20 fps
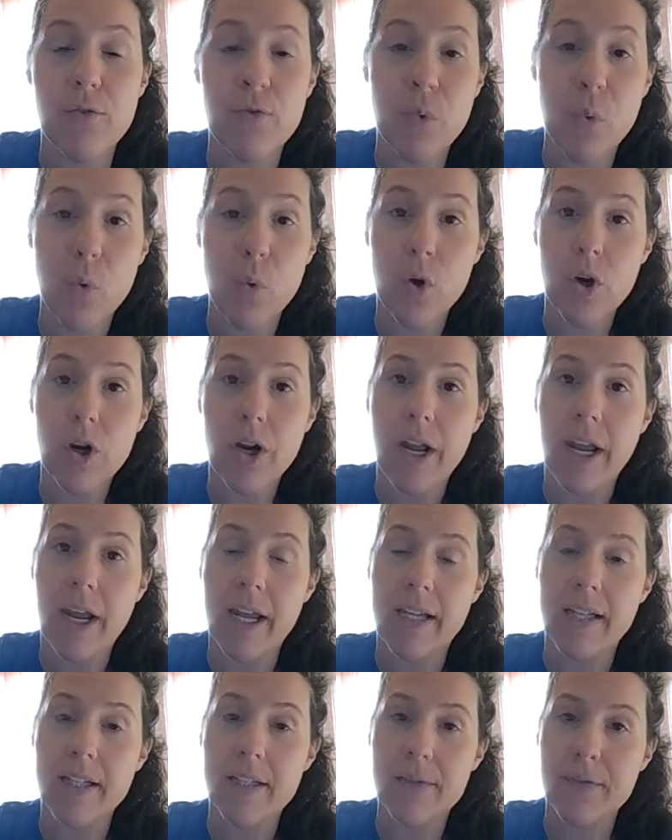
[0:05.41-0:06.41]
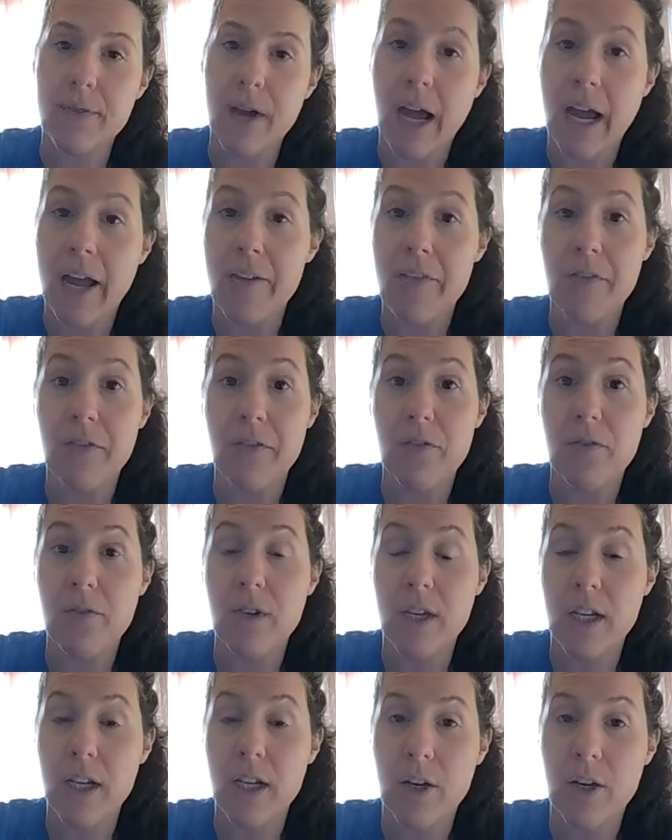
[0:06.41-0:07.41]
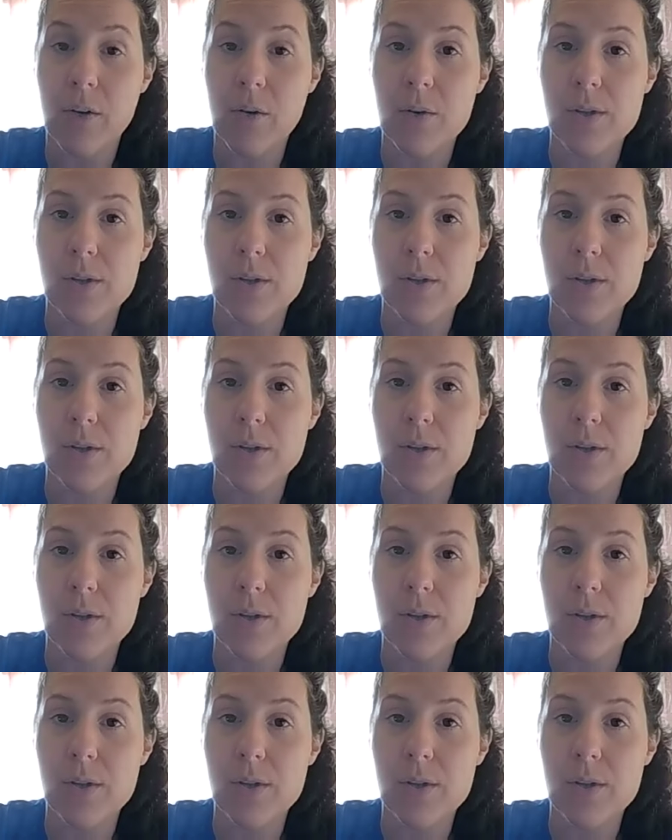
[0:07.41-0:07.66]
4 and 5 video.